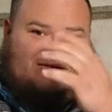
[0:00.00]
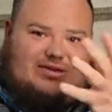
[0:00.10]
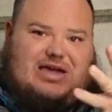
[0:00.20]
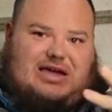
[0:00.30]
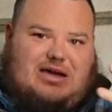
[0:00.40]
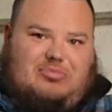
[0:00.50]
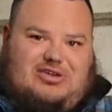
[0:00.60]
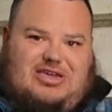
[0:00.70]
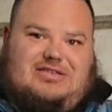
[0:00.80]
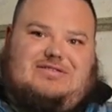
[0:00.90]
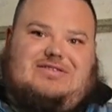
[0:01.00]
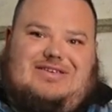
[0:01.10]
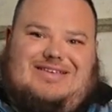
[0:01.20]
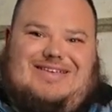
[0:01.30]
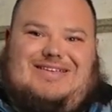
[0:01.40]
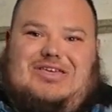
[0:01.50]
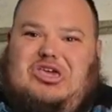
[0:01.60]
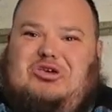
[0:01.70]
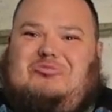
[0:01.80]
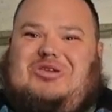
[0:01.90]
Got a couple kids,
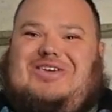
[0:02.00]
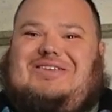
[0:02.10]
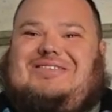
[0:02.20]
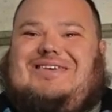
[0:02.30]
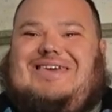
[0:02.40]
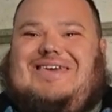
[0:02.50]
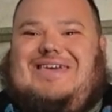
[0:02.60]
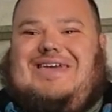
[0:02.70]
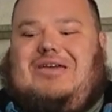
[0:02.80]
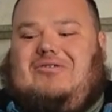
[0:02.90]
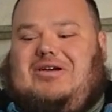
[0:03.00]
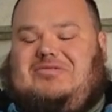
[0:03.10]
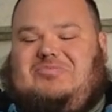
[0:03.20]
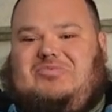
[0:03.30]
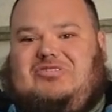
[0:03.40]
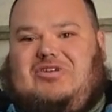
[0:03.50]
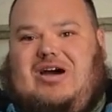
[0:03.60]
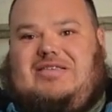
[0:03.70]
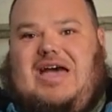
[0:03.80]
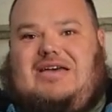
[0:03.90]
human kids. Anyways, so I
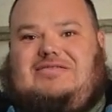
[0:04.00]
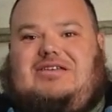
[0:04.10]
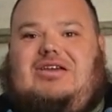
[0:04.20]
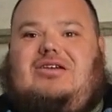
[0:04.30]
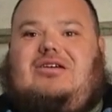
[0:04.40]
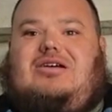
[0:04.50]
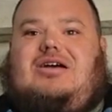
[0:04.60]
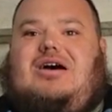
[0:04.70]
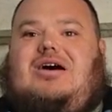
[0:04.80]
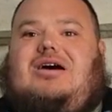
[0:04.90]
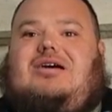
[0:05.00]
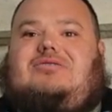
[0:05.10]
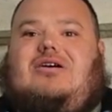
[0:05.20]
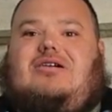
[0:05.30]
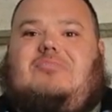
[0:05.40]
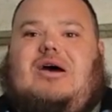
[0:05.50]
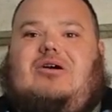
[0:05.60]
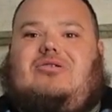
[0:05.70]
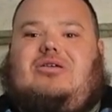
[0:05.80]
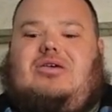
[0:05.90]
was asked to talk
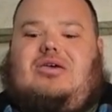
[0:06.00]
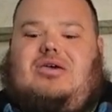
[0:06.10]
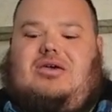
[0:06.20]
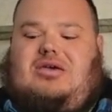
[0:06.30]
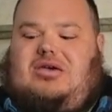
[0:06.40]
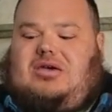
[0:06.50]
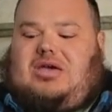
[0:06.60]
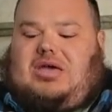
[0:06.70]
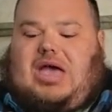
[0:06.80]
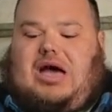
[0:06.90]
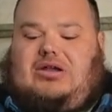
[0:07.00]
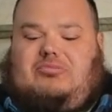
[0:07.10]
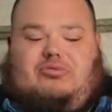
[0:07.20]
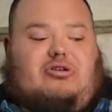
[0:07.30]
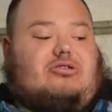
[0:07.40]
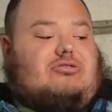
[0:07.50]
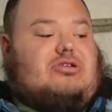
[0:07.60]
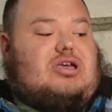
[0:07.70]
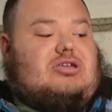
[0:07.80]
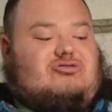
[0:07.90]
about how to brood
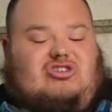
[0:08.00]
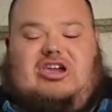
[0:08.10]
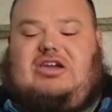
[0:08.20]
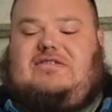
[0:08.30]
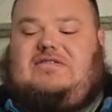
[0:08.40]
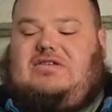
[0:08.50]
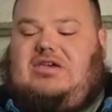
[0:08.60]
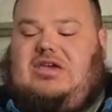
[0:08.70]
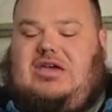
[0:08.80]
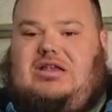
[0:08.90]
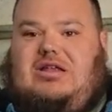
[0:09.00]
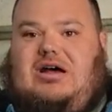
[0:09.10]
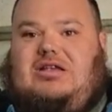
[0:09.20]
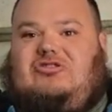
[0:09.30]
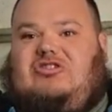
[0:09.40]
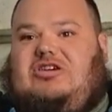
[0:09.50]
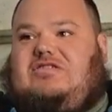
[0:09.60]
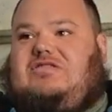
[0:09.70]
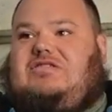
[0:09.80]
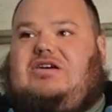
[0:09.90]
chicks, and not
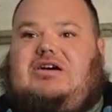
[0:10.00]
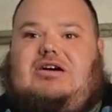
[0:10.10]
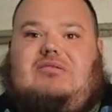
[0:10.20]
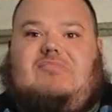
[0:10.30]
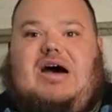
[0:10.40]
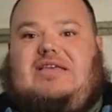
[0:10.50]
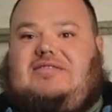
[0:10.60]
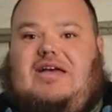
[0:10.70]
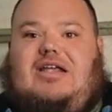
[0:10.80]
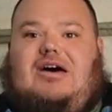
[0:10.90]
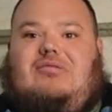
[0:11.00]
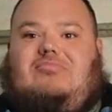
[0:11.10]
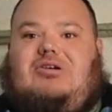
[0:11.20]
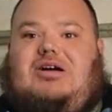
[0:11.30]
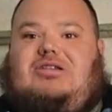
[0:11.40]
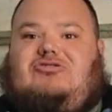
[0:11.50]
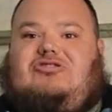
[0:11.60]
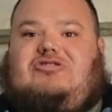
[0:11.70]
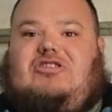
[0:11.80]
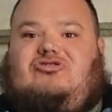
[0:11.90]
just my setup, but
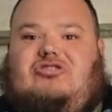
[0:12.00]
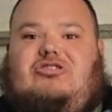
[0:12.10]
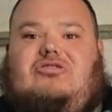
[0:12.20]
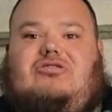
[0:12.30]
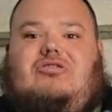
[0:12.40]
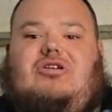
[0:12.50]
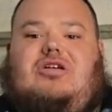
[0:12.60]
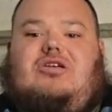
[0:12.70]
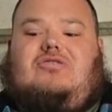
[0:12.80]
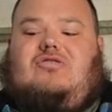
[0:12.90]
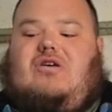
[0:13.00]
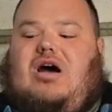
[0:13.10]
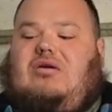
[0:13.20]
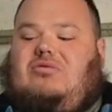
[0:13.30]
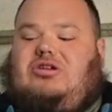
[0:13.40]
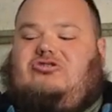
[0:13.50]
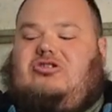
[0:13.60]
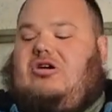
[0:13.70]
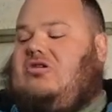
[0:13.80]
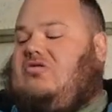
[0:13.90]
just in general. So I want to
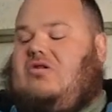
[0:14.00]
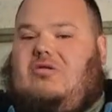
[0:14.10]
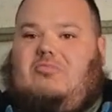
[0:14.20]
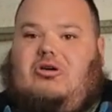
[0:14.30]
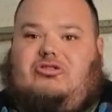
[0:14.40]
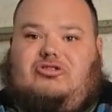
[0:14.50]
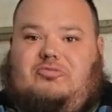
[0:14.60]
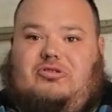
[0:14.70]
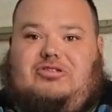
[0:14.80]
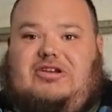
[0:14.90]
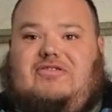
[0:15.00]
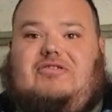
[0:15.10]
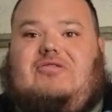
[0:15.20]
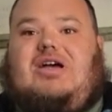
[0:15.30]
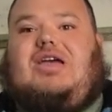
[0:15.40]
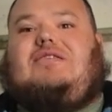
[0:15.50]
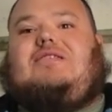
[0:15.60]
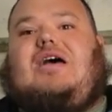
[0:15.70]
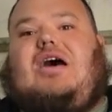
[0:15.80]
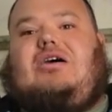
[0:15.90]
show multiple different ways
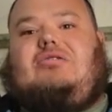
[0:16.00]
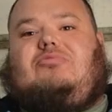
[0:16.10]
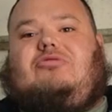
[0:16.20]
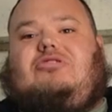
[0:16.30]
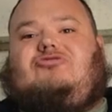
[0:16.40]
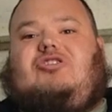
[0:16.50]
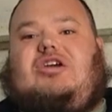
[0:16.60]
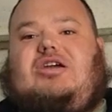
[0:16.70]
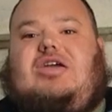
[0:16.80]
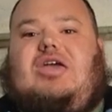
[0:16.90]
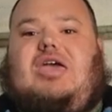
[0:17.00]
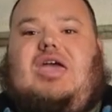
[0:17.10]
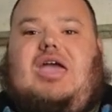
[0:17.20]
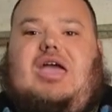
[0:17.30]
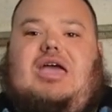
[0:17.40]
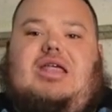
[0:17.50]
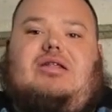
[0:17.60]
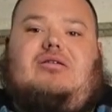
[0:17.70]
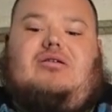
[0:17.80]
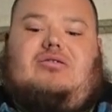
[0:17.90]
how to brood a chick. And
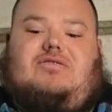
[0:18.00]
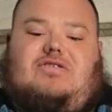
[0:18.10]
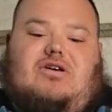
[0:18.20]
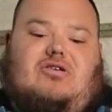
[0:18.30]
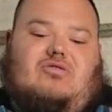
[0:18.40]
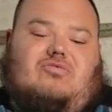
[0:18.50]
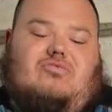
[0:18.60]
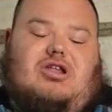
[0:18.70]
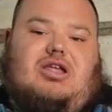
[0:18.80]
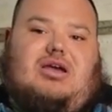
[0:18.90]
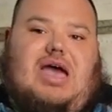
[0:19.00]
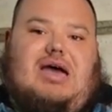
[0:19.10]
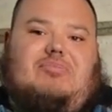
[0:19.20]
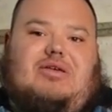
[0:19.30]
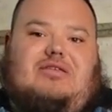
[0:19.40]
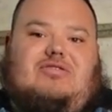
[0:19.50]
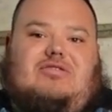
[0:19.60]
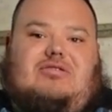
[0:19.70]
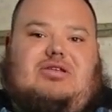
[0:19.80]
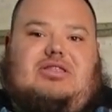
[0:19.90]
so what happens
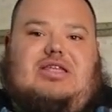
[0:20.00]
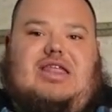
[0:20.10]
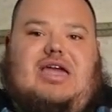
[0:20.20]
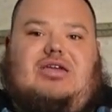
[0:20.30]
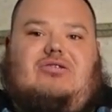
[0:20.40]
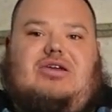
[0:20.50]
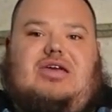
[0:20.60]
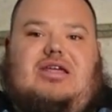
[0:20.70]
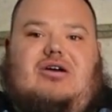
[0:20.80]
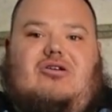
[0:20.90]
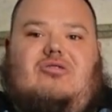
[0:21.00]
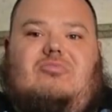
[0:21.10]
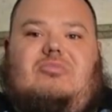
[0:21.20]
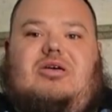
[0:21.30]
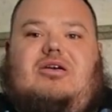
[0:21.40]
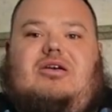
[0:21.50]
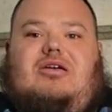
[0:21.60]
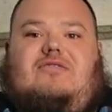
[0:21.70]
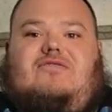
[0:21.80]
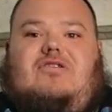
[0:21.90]
the day you get it home
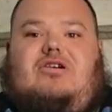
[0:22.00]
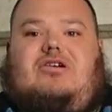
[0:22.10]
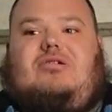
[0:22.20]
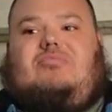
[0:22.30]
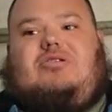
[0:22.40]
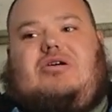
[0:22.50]
from,